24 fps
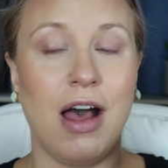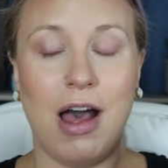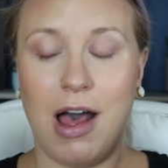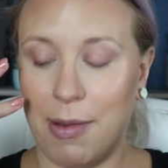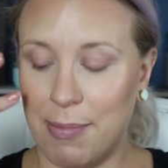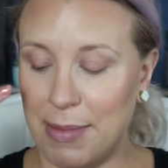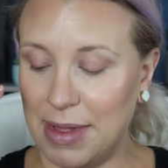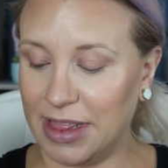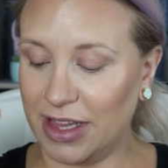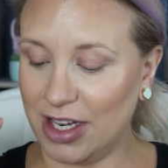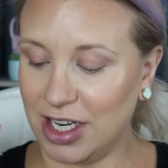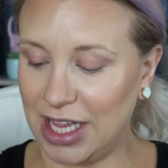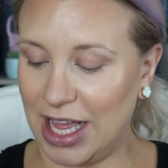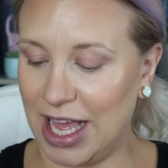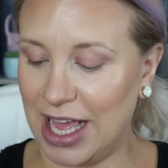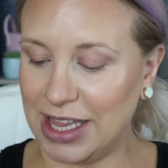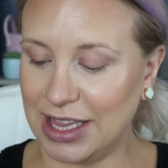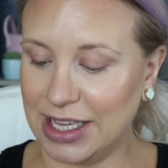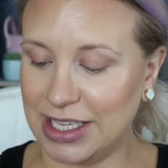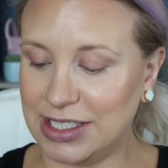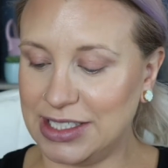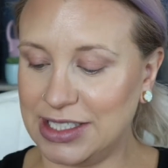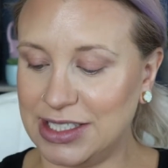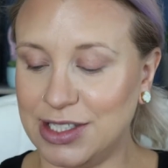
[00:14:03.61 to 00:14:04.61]
on my little
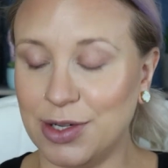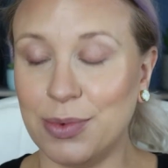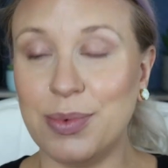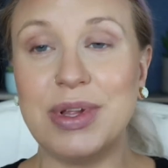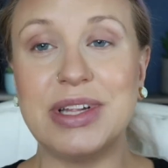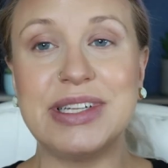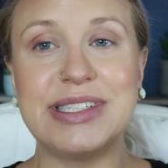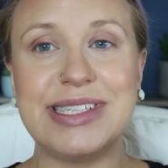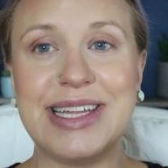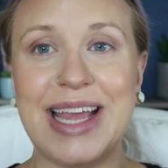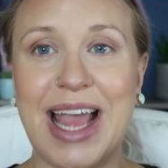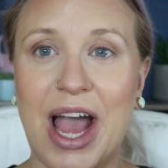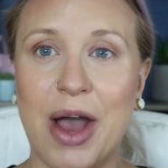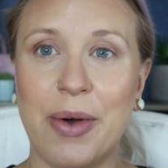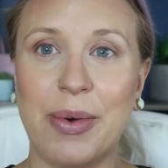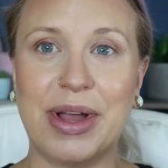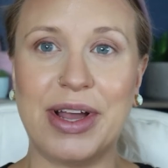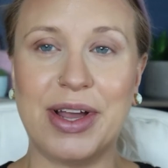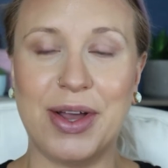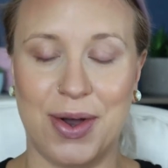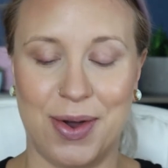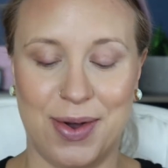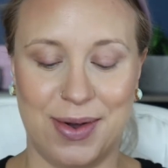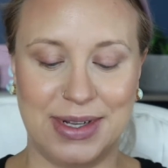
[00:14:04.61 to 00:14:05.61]
eyelids, so we'll see how it
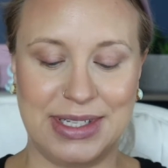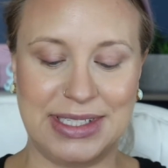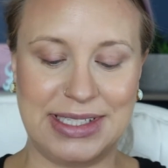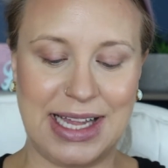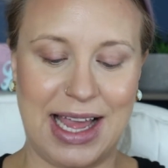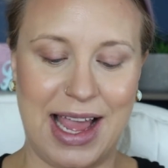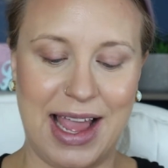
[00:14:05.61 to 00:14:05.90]
goes.